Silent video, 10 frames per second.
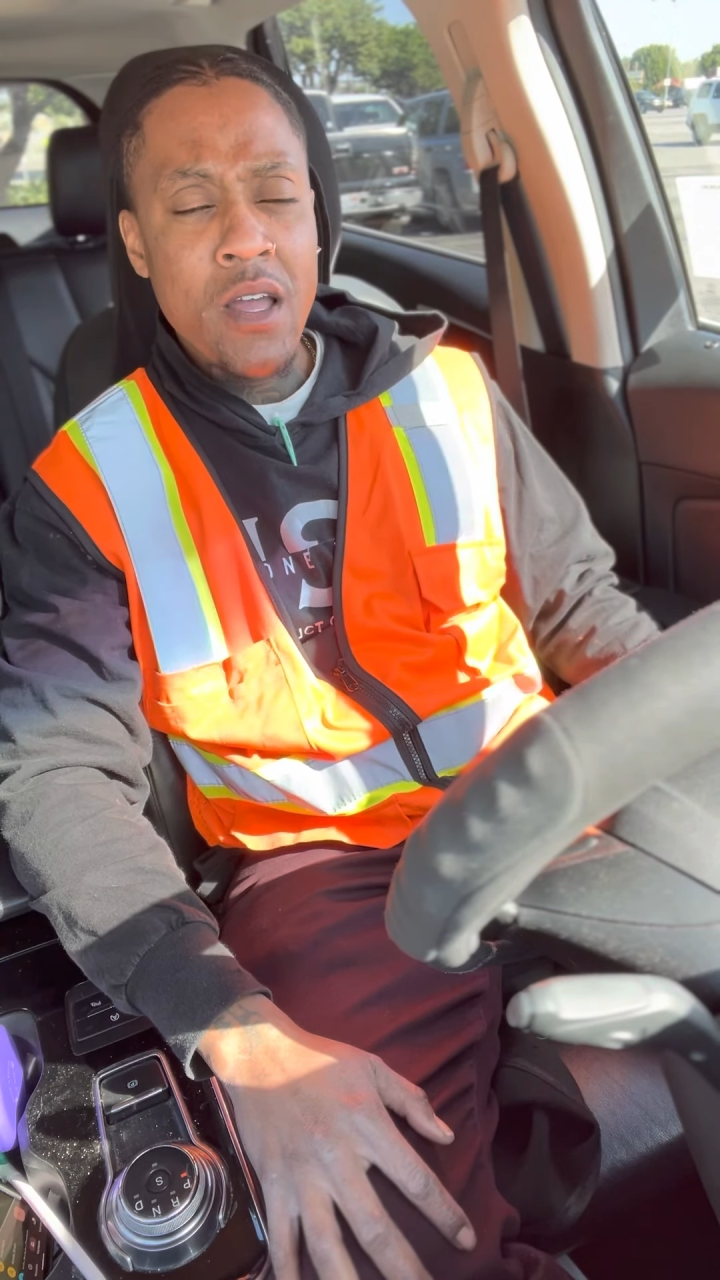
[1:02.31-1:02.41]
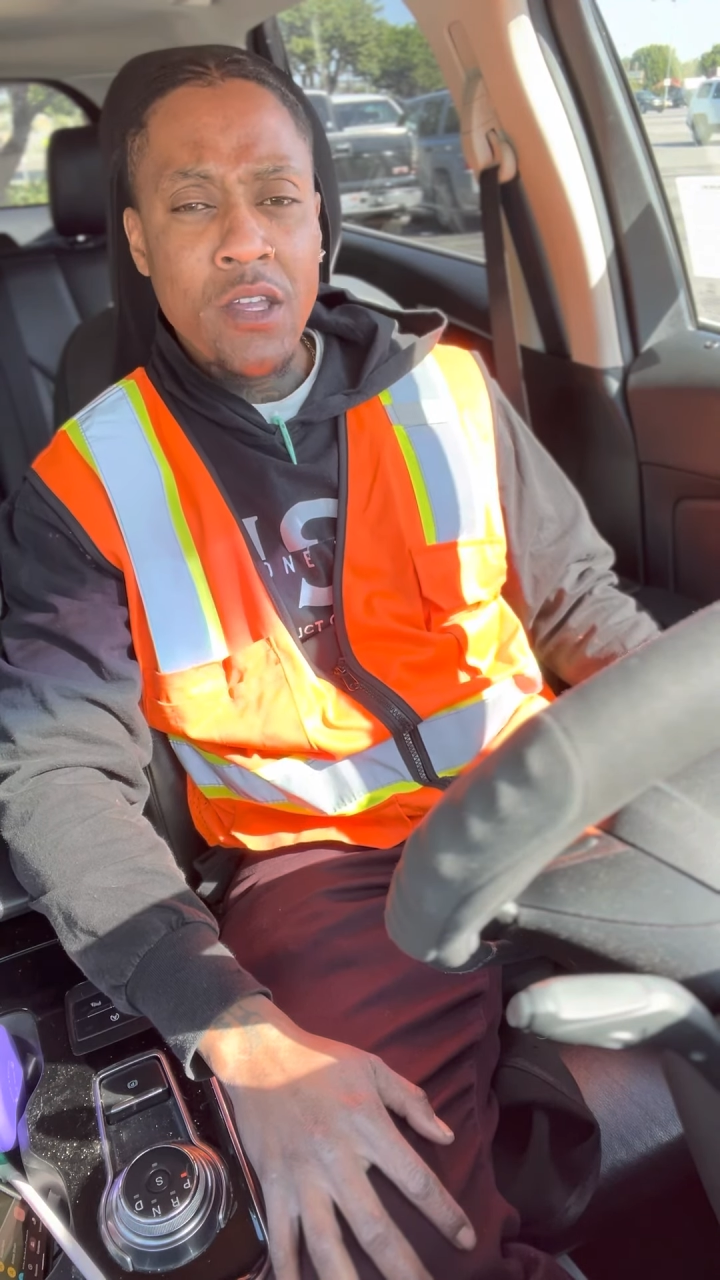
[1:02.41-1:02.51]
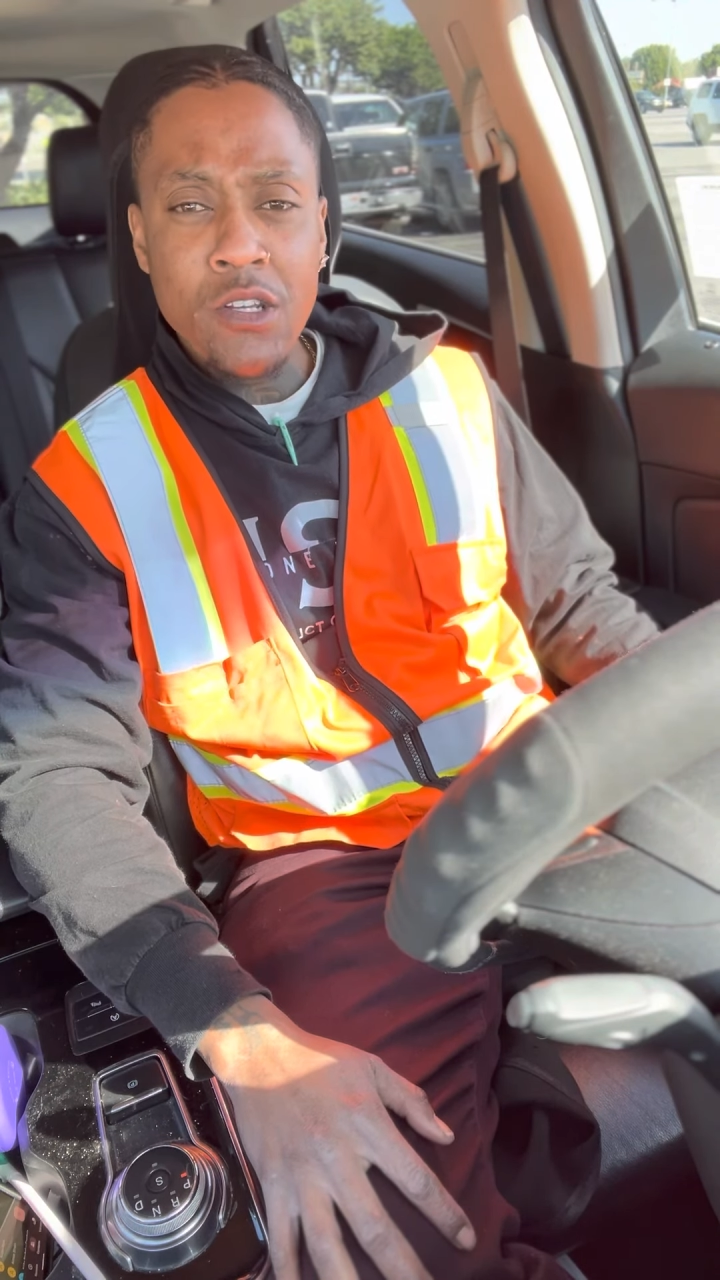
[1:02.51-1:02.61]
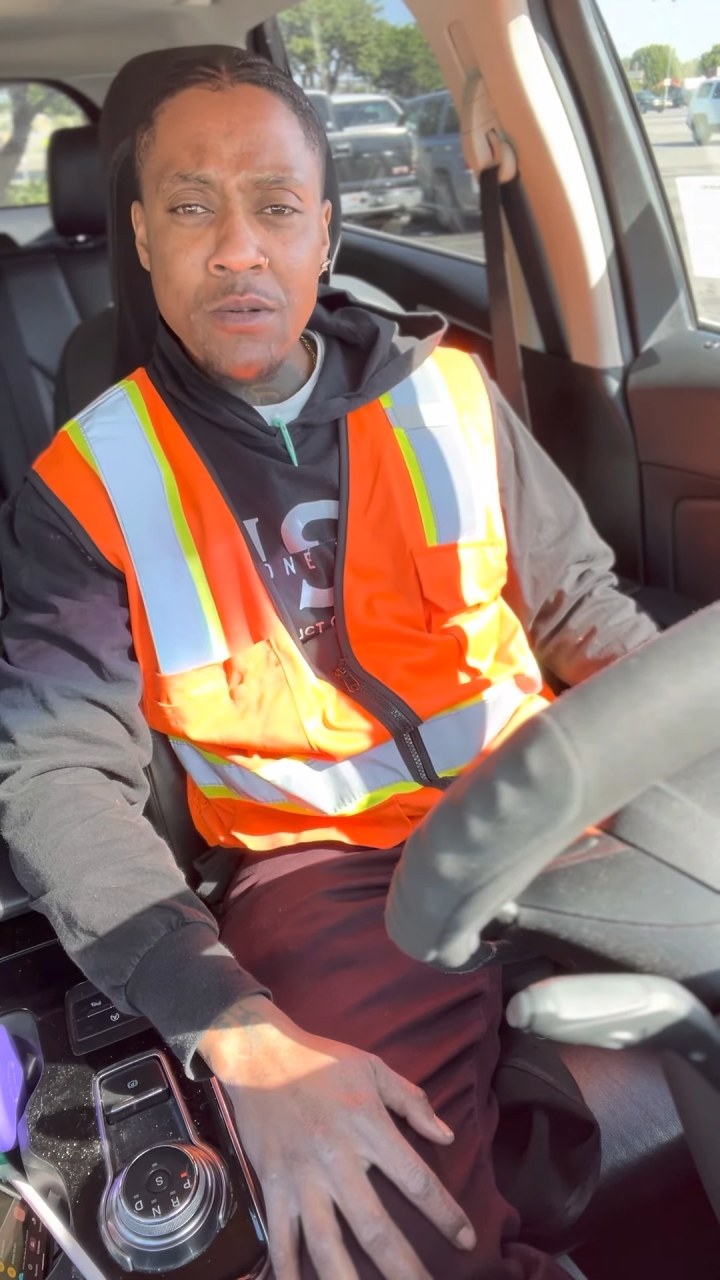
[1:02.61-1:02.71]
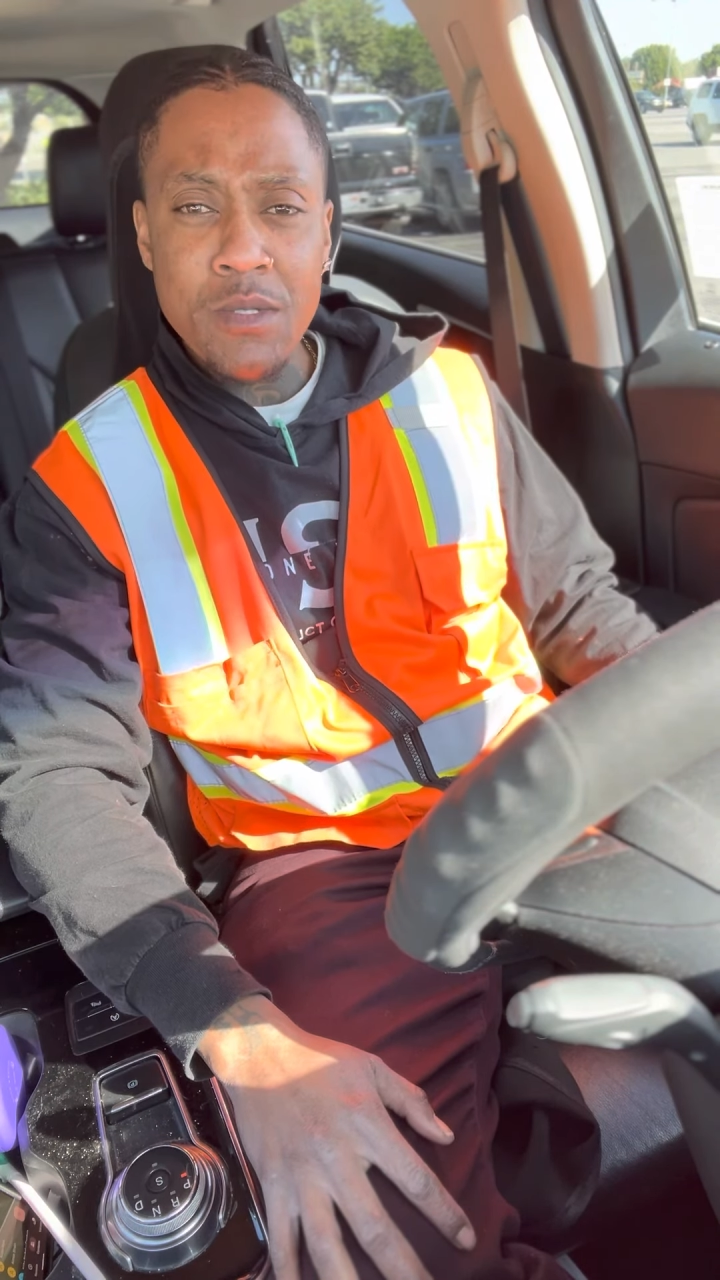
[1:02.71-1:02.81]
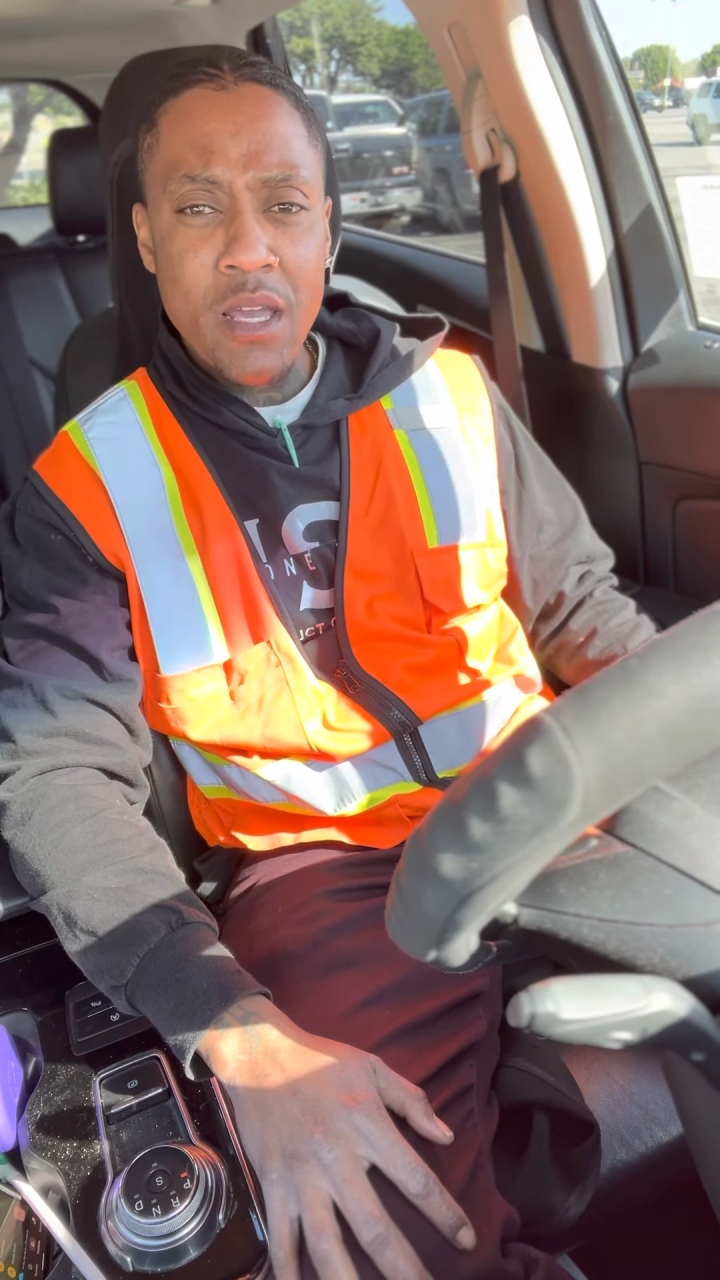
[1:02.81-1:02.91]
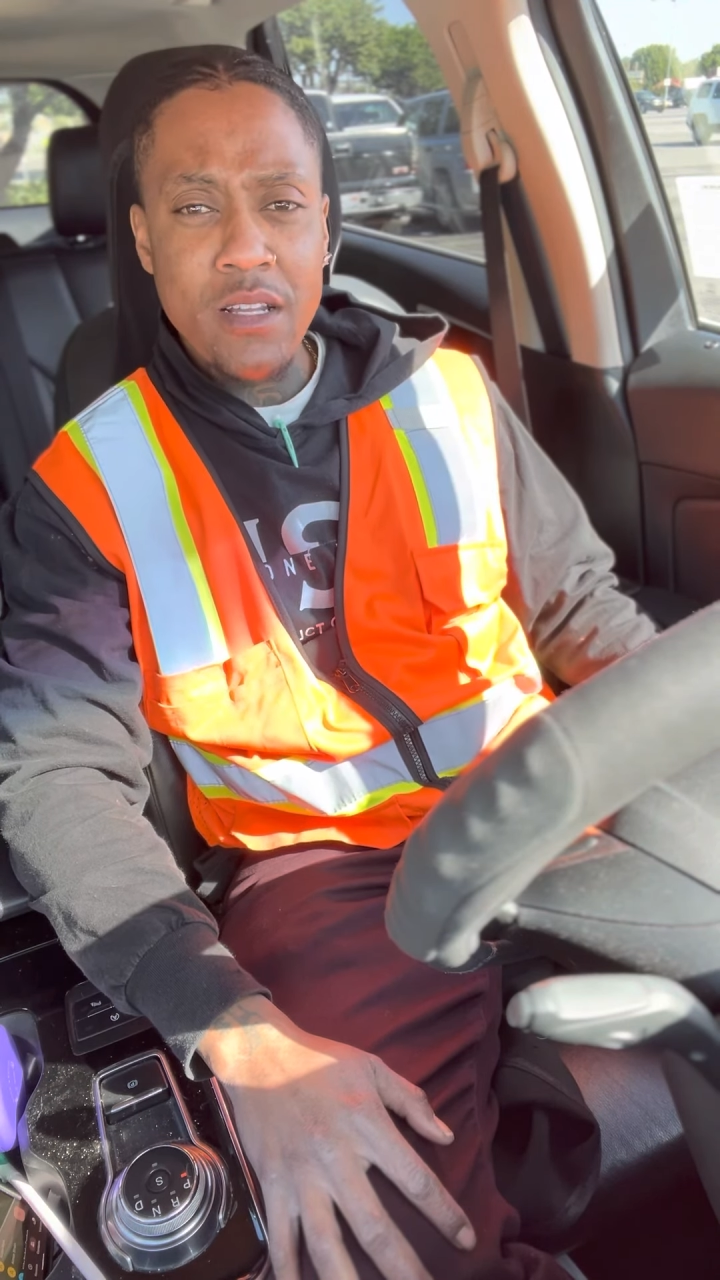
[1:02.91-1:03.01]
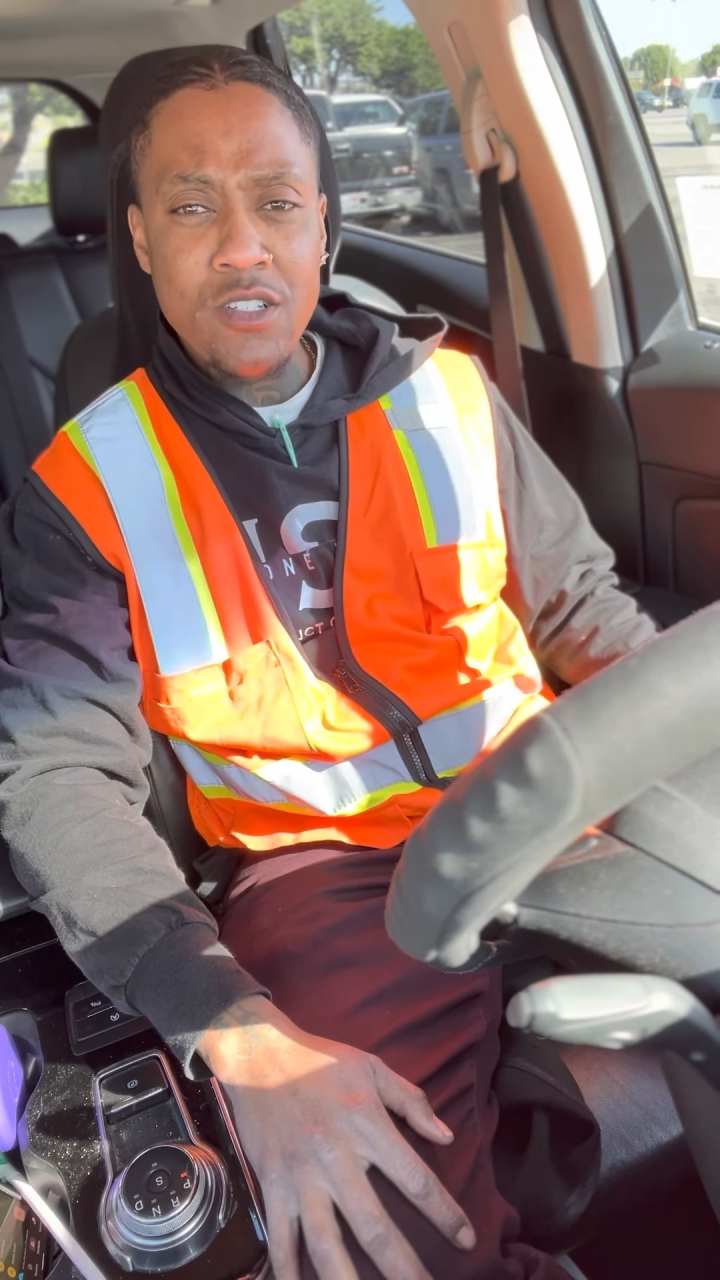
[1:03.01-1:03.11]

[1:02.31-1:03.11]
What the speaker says: you know what I'm saying,